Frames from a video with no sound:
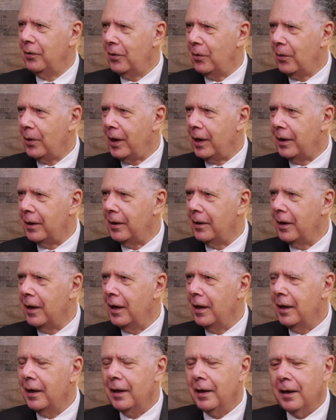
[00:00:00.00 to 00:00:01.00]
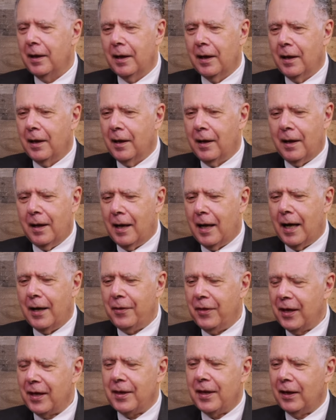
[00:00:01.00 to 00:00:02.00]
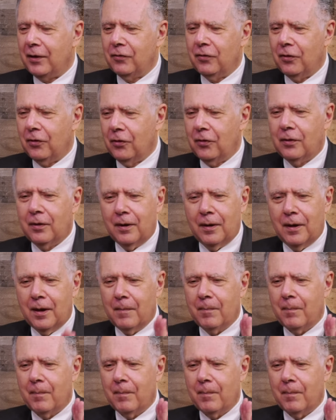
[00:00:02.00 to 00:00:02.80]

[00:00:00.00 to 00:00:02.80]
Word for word: Ukraine. I think that's just